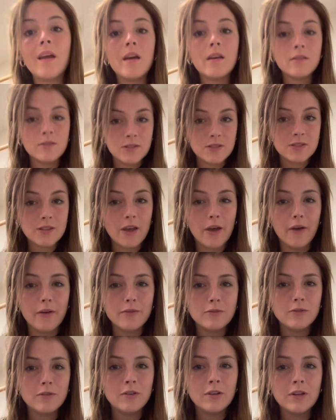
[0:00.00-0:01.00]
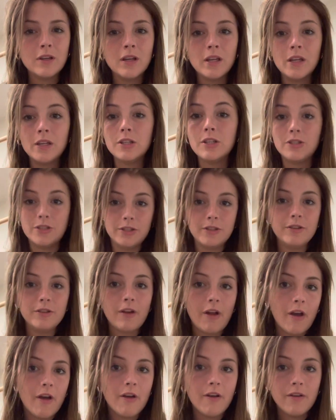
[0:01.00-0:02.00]
So, did you
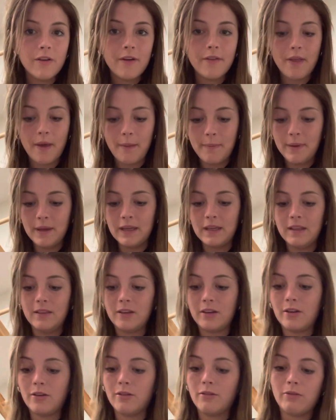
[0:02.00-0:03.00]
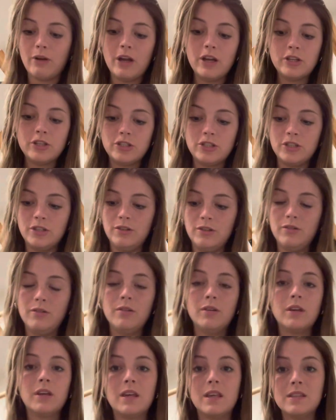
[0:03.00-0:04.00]
know that picking the correct shoe
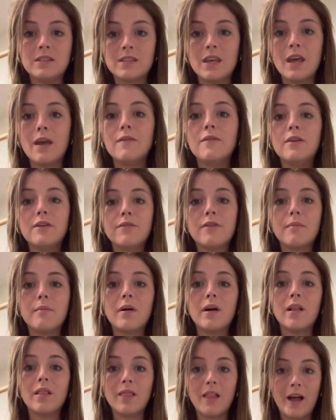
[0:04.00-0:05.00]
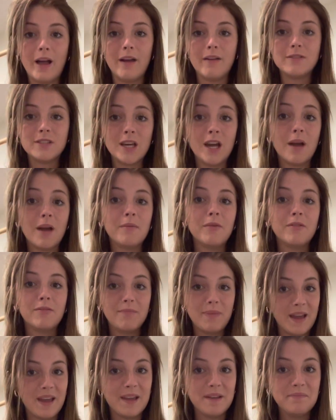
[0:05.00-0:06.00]
can save you from a lifetime of
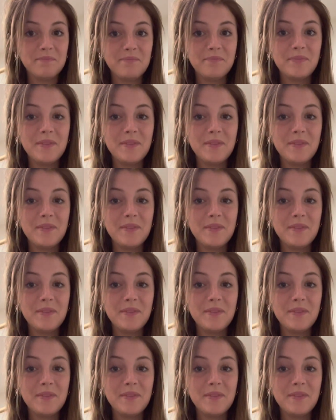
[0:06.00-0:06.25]
pain,